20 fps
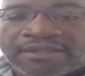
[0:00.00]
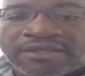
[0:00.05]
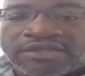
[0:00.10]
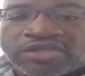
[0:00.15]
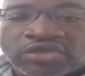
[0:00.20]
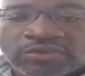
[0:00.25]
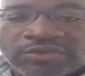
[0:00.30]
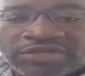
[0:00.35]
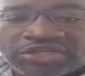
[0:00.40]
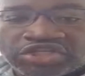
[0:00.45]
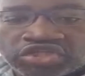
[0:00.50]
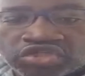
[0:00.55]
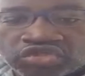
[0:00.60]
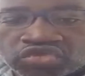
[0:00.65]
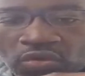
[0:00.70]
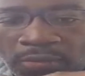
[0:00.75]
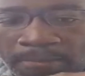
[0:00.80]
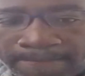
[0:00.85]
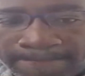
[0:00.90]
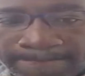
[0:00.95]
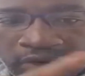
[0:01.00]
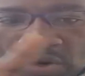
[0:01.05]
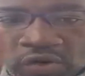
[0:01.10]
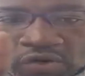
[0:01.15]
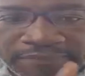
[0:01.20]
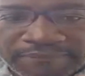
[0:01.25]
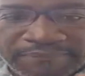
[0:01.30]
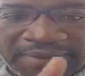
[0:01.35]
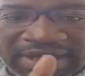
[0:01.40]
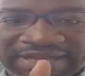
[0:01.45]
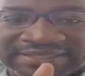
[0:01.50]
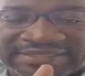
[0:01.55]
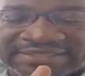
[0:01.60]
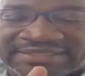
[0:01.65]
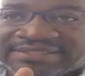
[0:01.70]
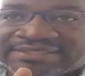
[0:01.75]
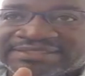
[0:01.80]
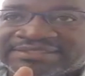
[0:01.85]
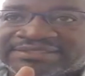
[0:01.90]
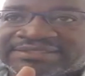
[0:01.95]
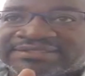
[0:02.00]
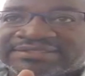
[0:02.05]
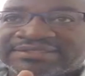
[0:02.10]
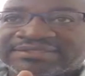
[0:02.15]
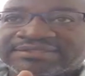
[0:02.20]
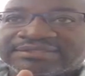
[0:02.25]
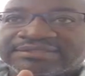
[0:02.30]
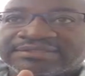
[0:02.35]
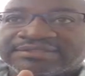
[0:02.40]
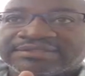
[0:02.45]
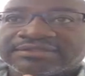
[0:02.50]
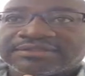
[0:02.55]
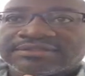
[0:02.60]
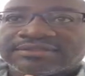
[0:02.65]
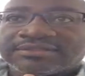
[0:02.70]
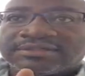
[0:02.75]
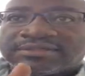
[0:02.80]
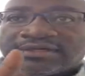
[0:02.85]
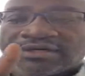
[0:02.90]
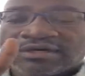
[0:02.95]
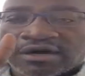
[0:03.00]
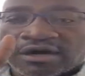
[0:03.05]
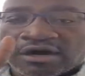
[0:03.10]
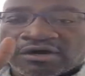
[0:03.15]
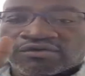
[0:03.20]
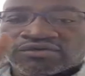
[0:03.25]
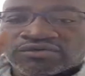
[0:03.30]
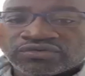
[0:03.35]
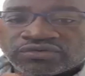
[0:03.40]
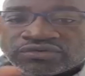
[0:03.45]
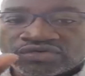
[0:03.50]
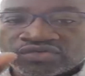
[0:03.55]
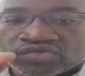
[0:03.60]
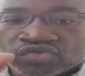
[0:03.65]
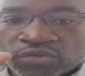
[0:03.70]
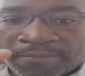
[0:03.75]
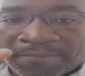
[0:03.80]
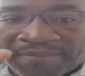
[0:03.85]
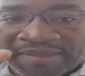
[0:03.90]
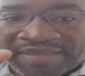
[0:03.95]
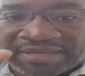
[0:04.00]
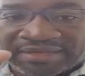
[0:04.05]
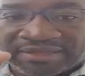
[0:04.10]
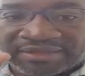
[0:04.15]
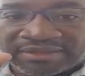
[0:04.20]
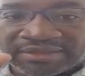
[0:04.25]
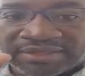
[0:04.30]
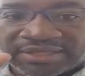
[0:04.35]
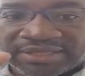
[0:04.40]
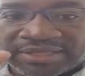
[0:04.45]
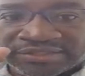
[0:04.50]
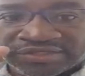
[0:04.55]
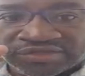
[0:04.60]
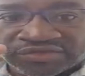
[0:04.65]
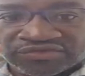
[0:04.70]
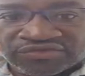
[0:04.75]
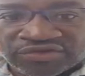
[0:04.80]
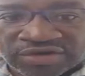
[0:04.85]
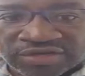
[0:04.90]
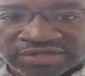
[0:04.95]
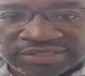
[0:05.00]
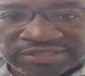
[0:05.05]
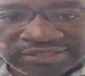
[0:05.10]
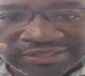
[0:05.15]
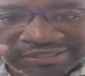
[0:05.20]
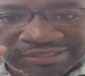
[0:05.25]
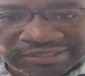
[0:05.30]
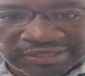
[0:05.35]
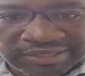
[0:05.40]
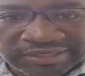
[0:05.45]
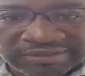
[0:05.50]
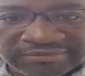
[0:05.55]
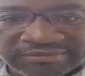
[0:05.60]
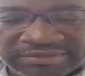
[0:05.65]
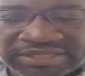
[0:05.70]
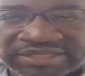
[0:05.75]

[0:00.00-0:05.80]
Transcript: You will show both parties how to build a strong economy.